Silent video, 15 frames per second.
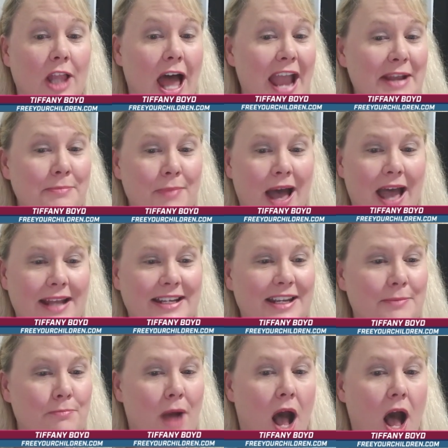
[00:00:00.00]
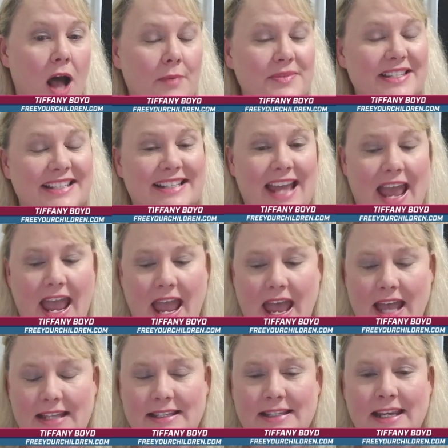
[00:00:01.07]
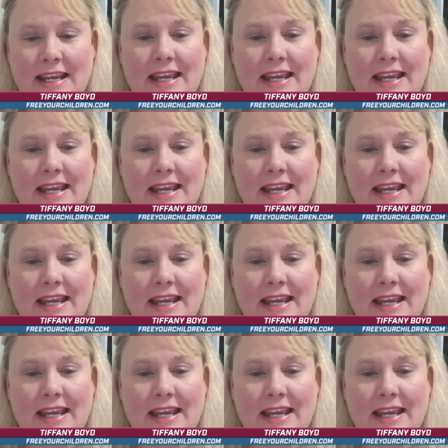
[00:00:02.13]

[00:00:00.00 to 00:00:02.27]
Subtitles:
like-minded moms and dads.